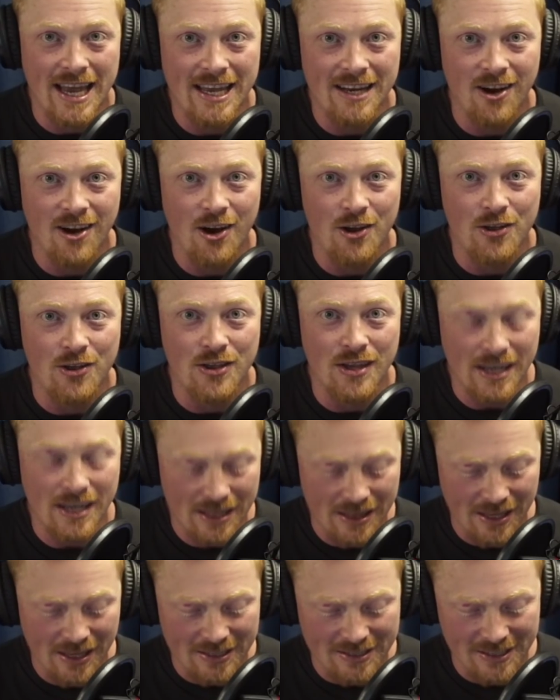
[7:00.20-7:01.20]
And I
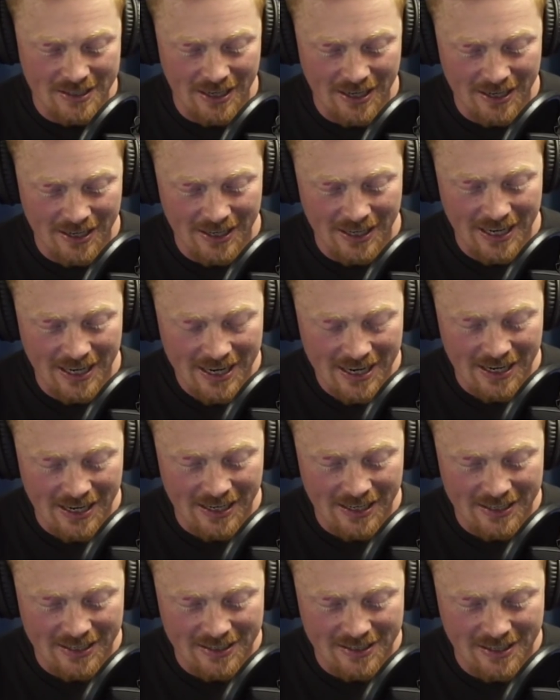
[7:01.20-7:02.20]
think that he
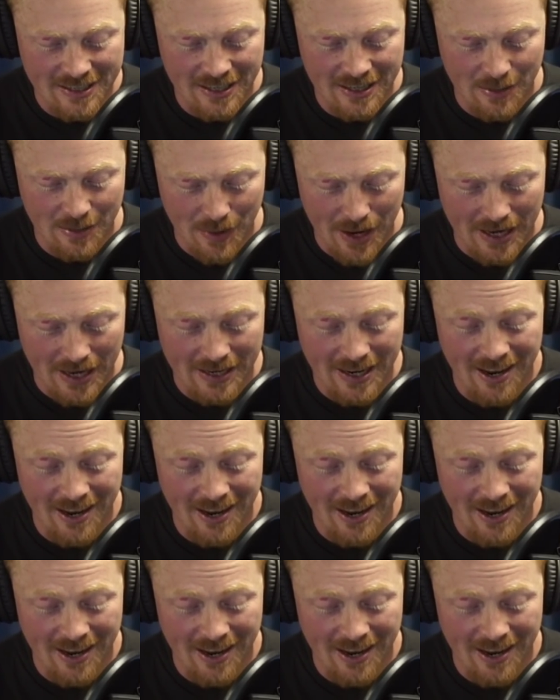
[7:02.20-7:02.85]
is the man.